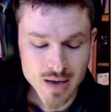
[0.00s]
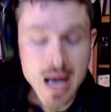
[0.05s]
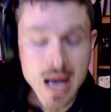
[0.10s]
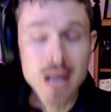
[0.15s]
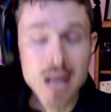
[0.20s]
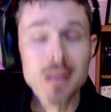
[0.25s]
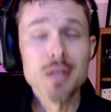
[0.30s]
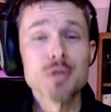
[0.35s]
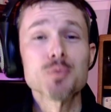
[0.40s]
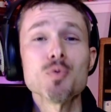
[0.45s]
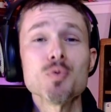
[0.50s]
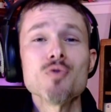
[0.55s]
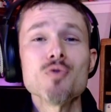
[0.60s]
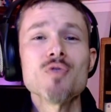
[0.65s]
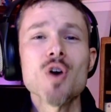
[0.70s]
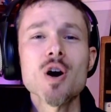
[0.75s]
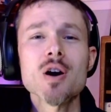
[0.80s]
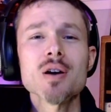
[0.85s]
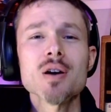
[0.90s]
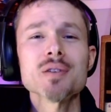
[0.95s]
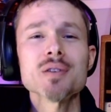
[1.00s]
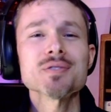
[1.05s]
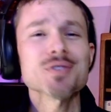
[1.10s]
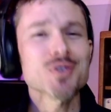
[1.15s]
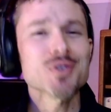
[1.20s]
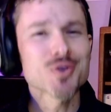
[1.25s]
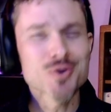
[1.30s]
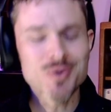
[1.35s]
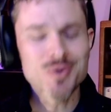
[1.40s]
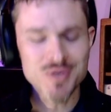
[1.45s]
Let's move on to
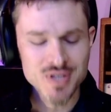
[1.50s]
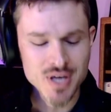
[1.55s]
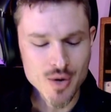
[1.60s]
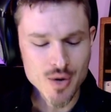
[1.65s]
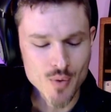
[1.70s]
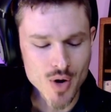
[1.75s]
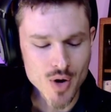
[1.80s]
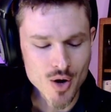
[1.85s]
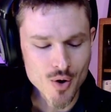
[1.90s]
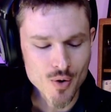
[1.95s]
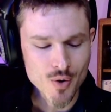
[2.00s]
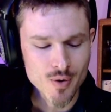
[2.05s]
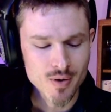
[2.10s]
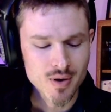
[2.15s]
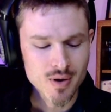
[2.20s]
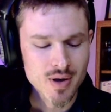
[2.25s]
your tarot.